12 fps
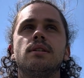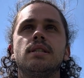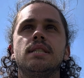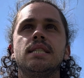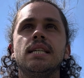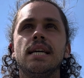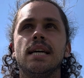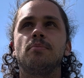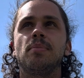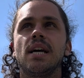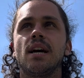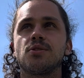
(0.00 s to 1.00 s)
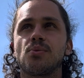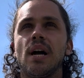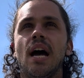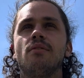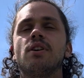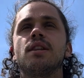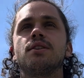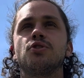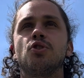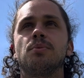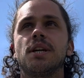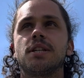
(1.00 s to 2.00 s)
see it because we're having this
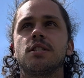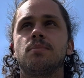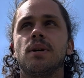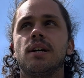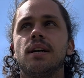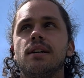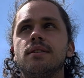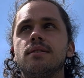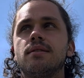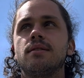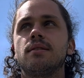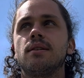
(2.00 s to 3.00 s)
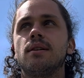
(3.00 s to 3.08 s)
human experience.